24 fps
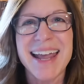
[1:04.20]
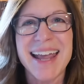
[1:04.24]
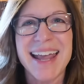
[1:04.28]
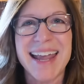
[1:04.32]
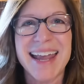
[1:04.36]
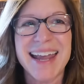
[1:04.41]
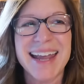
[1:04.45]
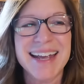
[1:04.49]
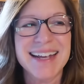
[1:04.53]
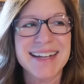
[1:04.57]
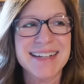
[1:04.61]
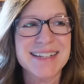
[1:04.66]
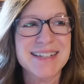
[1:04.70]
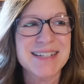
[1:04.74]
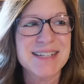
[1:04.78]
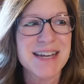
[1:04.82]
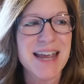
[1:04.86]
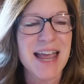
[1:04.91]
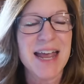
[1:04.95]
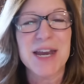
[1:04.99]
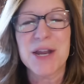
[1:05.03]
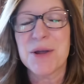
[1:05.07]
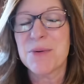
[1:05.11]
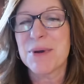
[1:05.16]
And
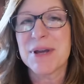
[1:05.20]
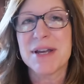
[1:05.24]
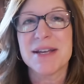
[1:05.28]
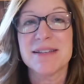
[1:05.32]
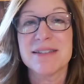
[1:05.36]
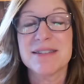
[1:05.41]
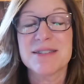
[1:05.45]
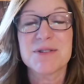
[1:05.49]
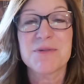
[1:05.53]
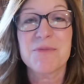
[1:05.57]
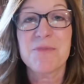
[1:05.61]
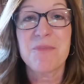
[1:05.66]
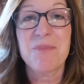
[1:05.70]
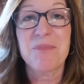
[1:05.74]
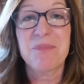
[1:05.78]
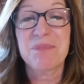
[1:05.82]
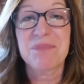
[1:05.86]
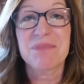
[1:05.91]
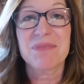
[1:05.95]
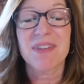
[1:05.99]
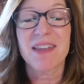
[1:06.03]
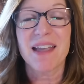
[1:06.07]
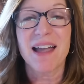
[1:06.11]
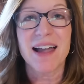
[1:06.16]
anyways,
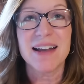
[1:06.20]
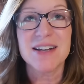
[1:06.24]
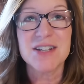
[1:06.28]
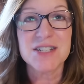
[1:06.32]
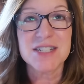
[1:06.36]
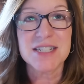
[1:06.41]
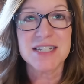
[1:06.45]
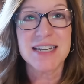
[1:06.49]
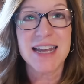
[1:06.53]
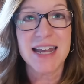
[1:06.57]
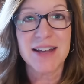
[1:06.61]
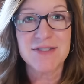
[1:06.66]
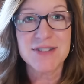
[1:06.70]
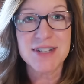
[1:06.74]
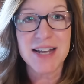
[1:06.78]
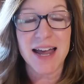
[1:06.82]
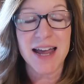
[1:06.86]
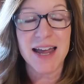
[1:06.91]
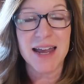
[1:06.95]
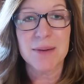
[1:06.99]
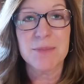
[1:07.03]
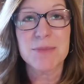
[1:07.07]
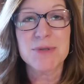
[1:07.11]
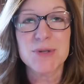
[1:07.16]
I just didn't have
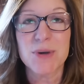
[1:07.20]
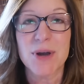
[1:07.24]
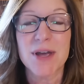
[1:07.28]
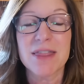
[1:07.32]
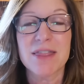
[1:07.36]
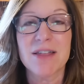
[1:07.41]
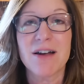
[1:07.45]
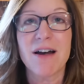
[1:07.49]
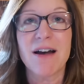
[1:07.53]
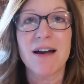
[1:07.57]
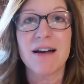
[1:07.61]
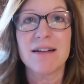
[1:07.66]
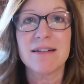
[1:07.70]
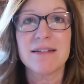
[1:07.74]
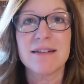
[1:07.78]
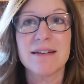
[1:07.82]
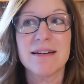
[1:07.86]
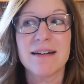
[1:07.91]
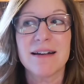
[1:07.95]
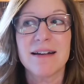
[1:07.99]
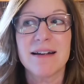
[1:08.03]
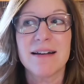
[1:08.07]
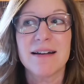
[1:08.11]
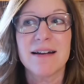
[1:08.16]
time, so I
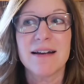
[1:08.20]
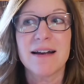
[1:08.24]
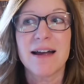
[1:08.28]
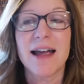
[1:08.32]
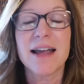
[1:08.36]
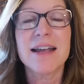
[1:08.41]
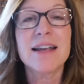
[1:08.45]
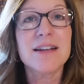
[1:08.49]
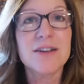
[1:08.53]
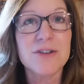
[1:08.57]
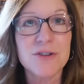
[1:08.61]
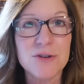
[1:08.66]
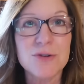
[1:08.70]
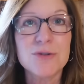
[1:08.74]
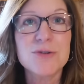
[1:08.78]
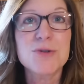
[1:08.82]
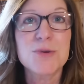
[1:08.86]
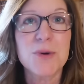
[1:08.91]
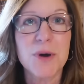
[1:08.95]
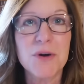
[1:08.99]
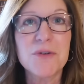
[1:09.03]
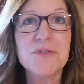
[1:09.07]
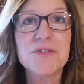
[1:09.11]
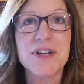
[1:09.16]
thought, I can do
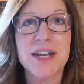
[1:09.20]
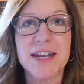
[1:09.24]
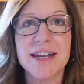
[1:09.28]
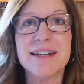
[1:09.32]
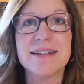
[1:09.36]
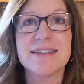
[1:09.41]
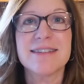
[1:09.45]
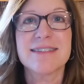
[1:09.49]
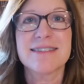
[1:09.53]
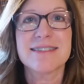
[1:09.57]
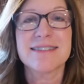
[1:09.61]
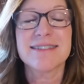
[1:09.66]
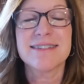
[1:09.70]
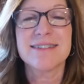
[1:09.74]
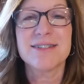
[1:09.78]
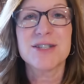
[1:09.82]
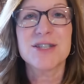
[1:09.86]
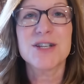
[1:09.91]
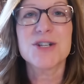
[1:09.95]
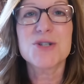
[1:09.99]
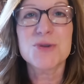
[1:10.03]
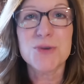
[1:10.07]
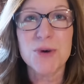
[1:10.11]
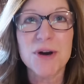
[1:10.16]
12 days,
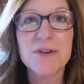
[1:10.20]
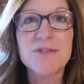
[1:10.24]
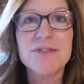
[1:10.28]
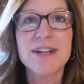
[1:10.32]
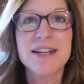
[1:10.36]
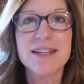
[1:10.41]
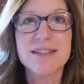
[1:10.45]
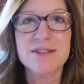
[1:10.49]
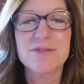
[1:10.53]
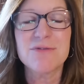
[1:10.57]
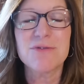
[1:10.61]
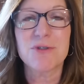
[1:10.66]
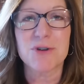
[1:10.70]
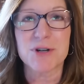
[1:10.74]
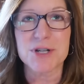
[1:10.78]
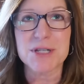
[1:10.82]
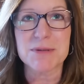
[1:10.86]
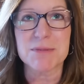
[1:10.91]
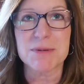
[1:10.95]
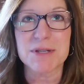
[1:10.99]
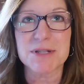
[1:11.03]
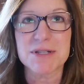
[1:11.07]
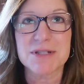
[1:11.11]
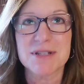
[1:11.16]
the 12 days of
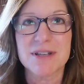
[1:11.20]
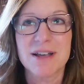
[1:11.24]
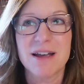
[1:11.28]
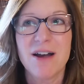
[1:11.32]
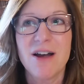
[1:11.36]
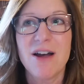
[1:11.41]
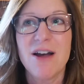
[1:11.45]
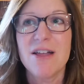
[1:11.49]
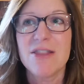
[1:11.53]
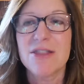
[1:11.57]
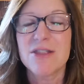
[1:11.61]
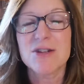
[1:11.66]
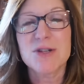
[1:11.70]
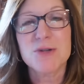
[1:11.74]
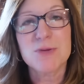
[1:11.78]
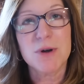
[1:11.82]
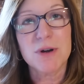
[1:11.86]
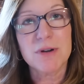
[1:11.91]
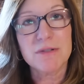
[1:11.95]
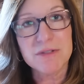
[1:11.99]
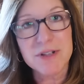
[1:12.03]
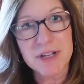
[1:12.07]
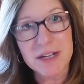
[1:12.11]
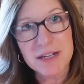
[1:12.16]
Christmas, the
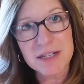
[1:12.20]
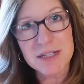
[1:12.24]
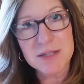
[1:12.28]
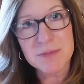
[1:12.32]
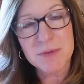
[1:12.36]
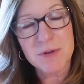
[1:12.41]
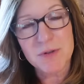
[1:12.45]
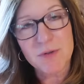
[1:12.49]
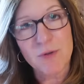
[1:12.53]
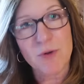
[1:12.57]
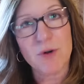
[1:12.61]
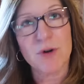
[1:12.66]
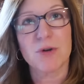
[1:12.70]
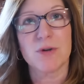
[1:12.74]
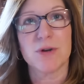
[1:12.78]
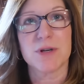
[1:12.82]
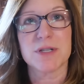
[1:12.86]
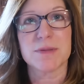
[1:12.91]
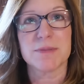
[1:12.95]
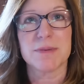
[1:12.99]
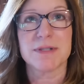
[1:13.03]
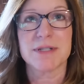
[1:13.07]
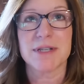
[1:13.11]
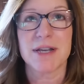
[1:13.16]
12 days before
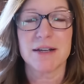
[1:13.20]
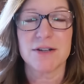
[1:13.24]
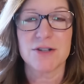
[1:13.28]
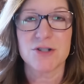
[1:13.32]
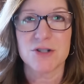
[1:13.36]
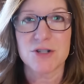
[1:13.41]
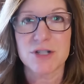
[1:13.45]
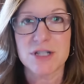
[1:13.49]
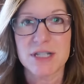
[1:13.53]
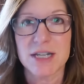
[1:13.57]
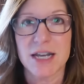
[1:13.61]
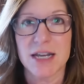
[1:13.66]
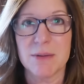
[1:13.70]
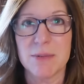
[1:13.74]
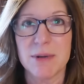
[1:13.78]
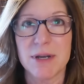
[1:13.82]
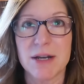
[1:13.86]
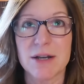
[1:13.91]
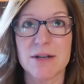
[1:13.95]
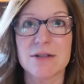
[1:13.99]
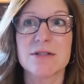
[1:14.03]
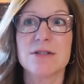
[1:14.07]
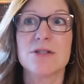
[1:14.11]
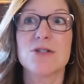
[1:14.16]
Christmas, I should say,
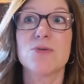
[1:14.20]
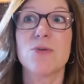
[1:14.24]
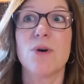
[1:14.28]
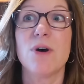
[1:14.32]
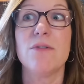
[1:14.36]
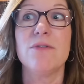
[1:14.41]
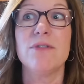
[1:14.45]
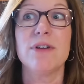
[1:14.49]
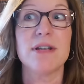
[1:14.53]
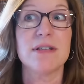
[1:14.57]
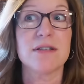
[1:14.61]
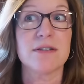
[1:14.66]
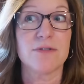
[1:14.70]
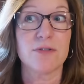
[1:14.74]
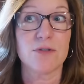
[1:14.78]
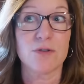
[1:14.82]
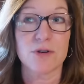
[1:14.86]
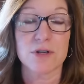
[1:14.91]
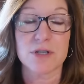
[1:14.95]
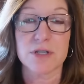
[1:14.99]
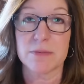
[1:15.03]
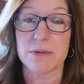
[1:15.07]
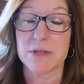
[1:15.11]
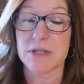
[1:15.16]
because the 12 days of
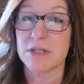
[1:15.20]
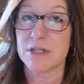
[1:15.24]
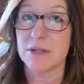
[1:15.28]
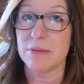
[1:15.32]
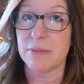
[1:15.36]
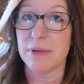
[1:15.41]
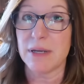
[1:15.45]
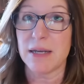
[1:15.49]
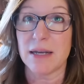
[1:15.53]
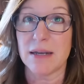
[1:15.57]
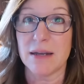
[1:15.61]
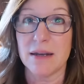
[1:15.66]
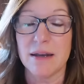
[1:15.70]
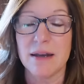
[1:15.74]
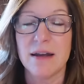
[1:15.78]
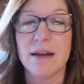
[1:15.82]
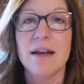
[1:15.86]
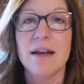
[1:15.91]
Christmas to me,